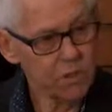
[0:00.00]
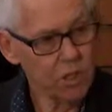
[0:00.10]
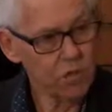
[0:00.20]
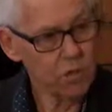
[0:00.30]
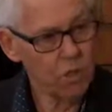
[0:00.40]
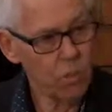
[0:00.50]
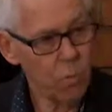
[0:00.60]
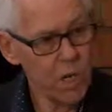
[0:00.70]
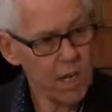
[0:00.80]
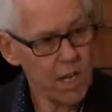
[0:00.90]
So
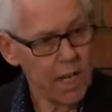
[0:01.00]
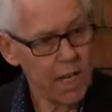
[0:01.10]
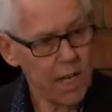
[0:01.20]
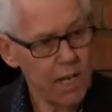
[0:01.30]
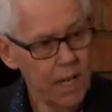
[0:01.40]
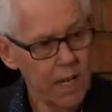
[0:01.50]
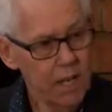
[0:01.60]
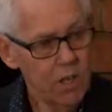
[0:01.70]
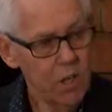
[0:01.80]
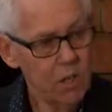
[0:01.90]
we are
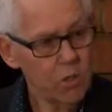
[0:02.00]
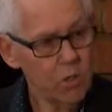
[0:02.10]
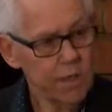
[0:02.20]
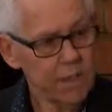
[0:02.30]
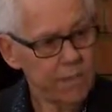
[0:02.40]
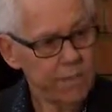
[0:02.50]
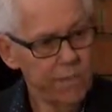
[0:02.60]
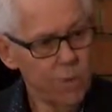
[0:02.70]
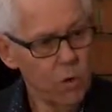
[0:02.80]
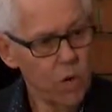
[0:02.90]
not looking
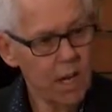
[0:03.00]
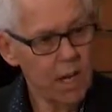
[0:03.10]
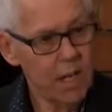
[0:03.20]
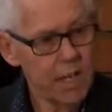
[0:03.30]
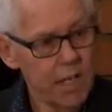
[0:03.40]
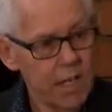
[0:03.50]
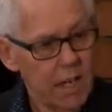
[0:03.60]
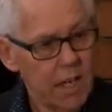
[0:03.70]
for a